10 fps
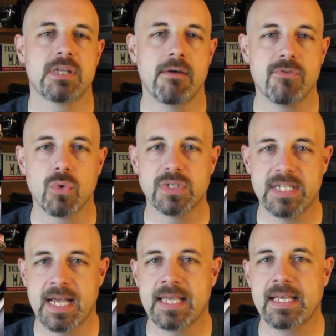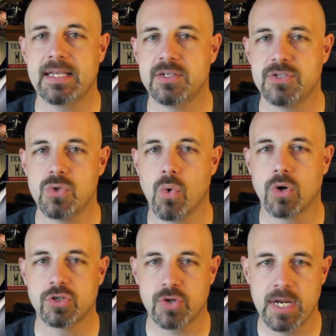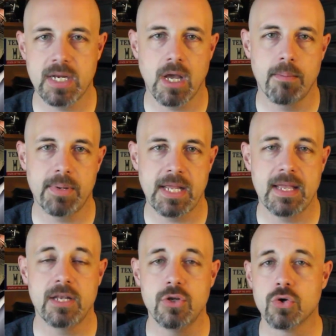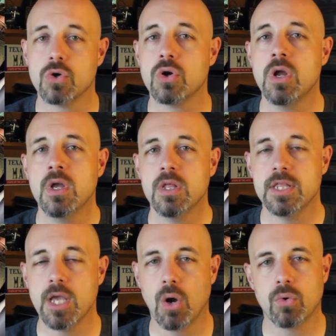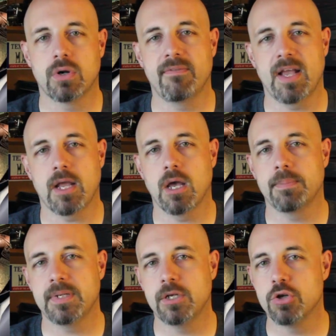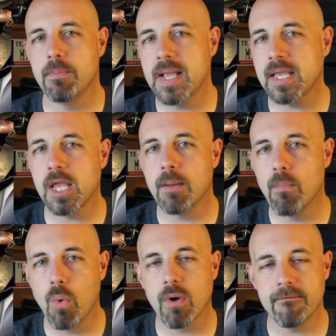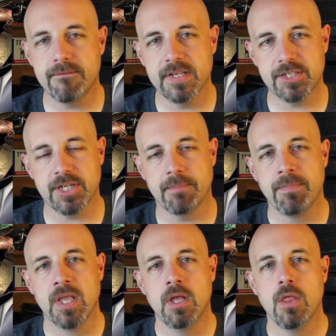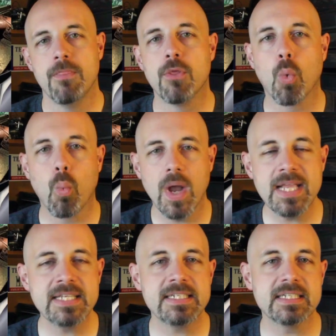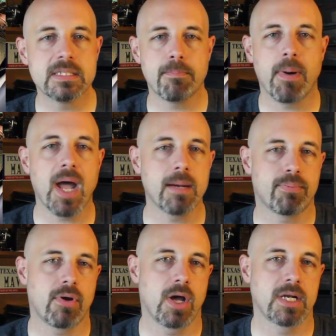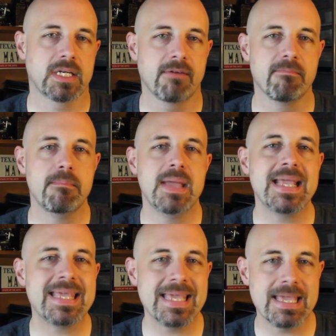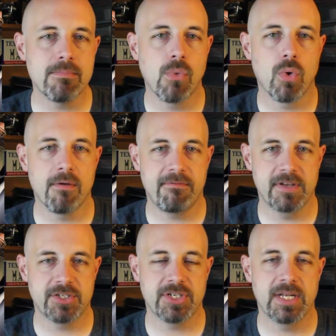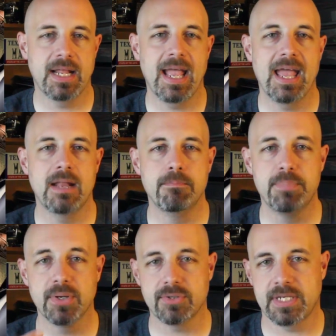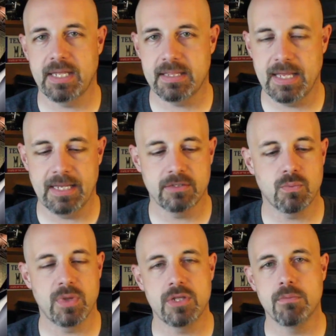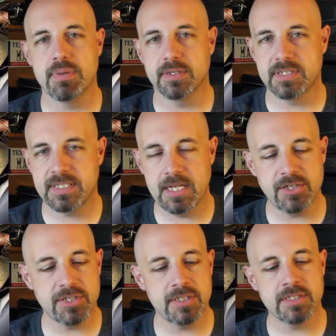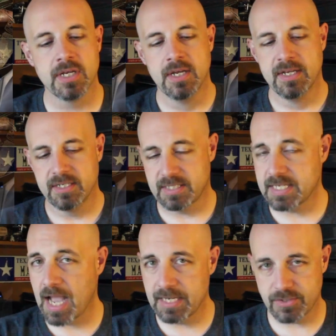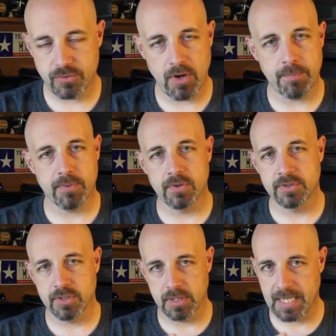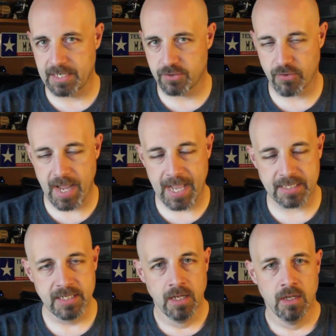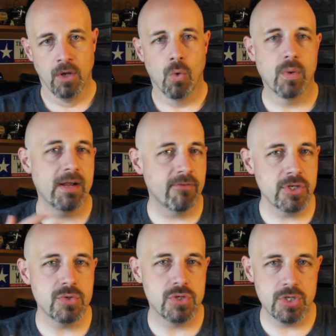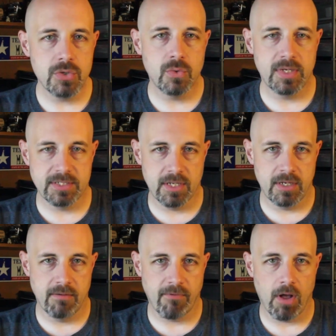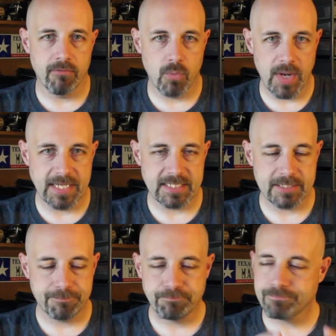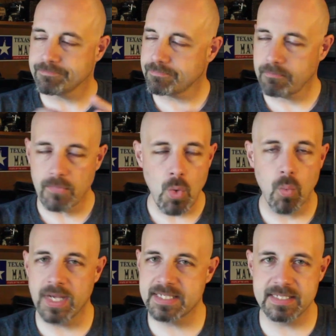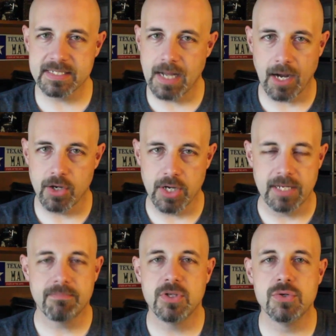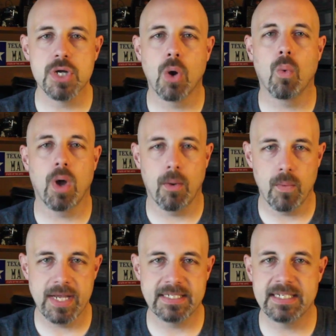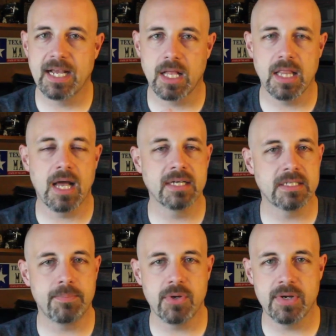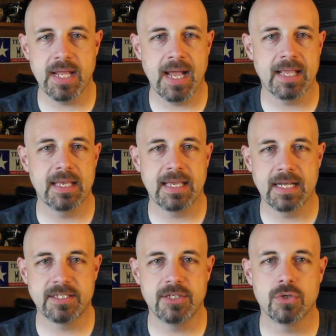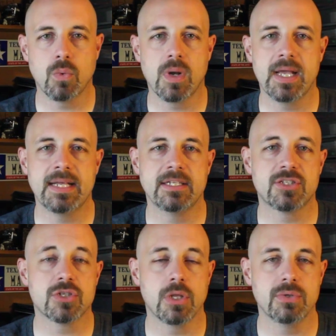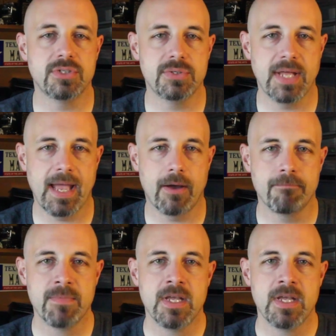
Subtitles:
of your deck is your train company and you're the owner of that company and you're making it more efficient, the waste is the byproduct of making it more efficient and building things. Whether you build stations, skyscrapers, lay tracks, whatever you do is going to involve waste. Waste is not good. You don't want waste. It clogs up your deck, it gets in your way, and it slows you down.